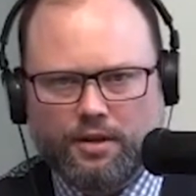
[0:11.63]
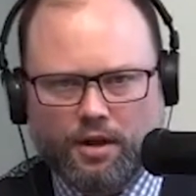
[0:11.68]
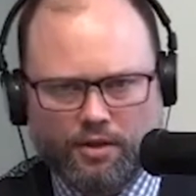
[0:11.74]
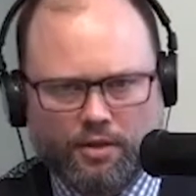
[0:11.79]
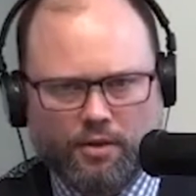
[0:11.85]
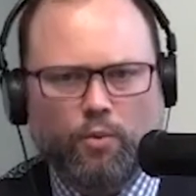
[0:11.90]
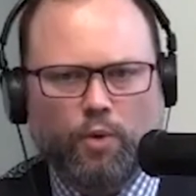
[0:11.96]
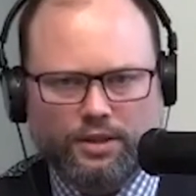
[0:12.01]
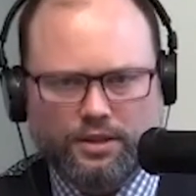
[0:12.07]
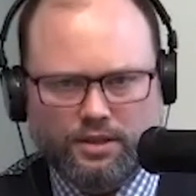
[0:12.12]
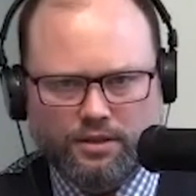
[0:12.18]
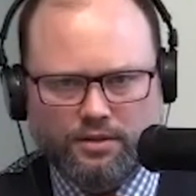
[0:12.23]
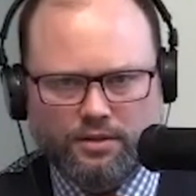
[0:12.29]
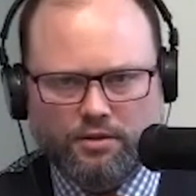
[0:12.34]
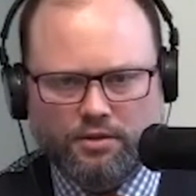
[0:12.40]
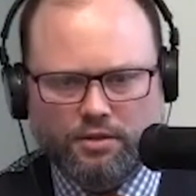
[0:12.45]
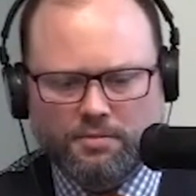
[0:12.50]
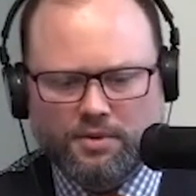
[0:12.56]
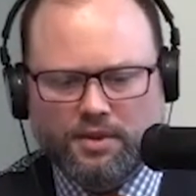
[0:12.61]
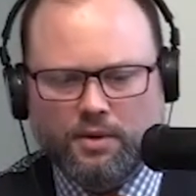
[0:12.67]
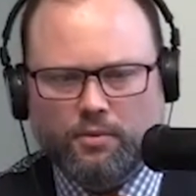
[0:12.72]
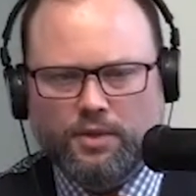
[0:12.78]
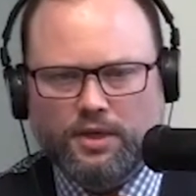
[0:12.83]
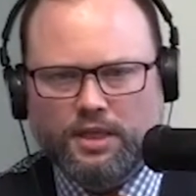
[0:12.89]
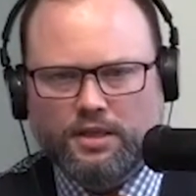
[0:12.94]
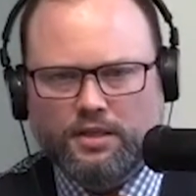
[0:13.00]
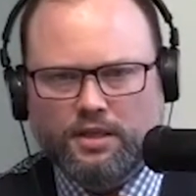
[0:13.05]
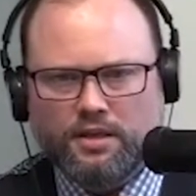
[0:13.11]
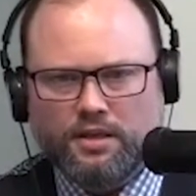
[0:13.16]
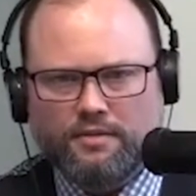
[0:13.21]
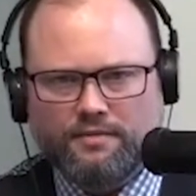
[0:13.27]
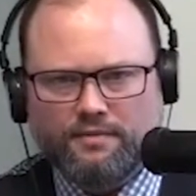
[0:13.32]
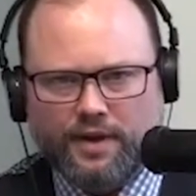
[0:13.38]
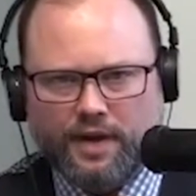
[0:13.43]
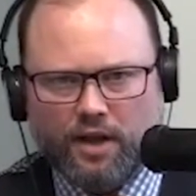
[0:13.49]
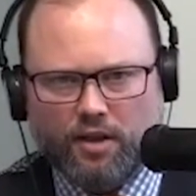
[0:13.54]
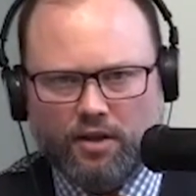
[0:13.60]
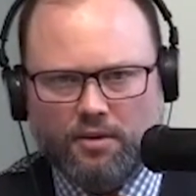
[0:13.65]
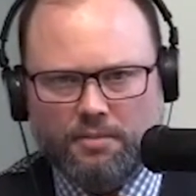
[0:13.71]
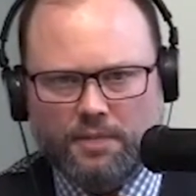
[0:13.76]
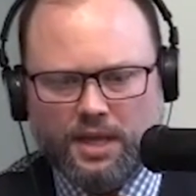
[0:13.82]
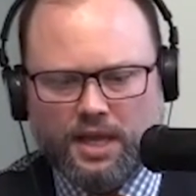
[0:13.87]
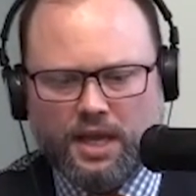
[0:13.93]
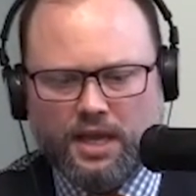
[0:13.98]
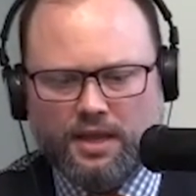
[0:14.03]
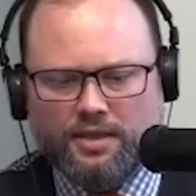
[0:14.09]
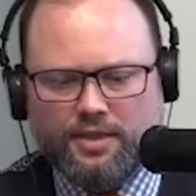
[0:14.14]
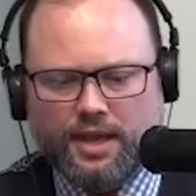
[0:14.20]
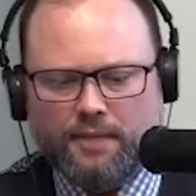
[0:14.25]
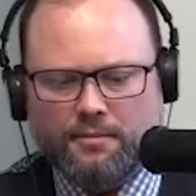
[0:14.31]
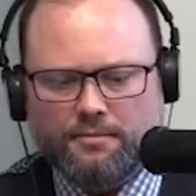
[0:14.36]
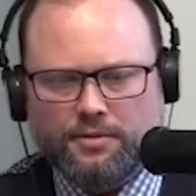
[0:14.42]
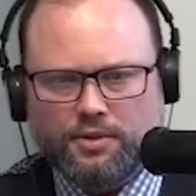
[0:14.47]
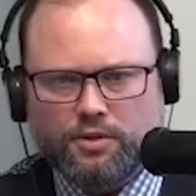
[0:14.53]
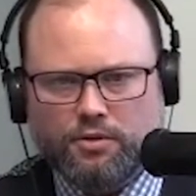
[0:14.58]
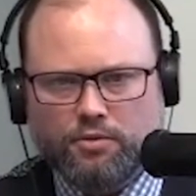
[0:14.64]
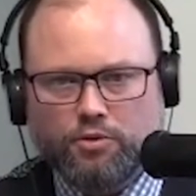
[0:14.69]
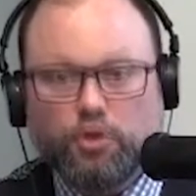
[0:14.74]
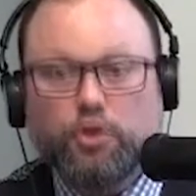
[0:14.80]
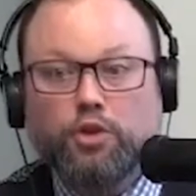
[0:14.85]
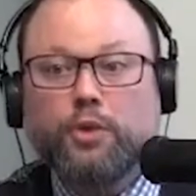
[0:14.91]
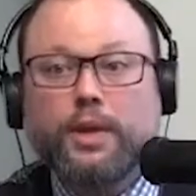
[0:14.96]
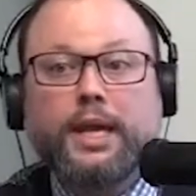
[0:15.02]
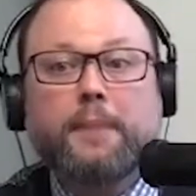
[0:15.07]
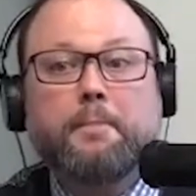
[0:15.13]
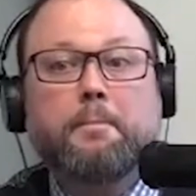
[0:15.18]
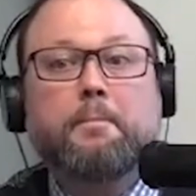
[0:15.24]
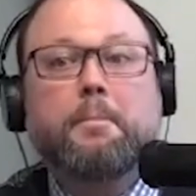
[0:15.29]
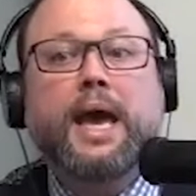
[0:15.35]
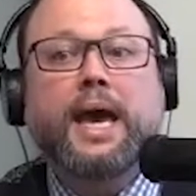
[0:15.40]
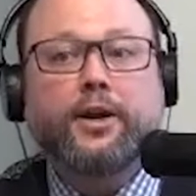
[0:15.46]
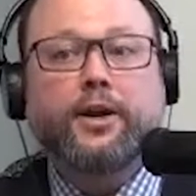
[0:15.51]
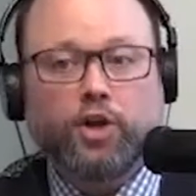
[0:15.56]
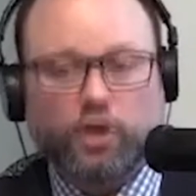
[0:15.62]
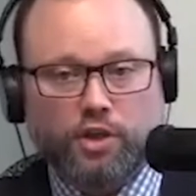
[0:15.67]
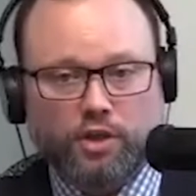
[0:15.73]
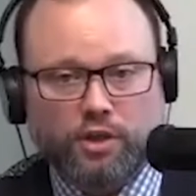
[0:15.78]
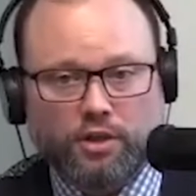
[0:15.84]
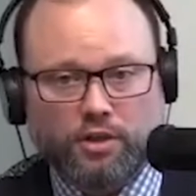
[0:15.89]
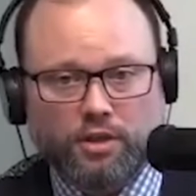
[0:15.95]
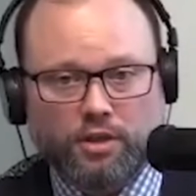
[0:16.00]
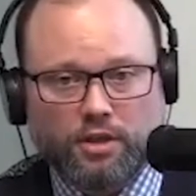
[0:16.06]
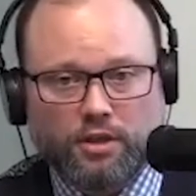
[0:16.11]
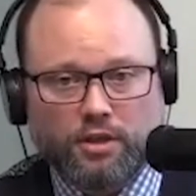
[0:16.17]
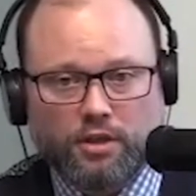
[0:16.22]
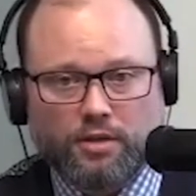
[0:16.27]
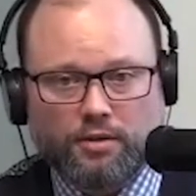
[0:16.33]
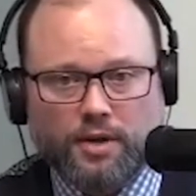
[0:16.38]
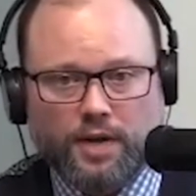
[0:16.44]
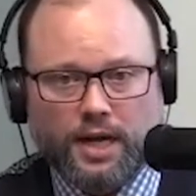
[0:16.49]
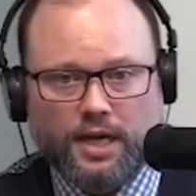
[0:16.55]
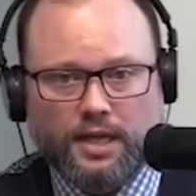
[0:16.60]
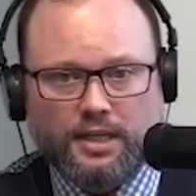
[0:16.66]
on the what to do's, but then we need to develop them to do it better, right?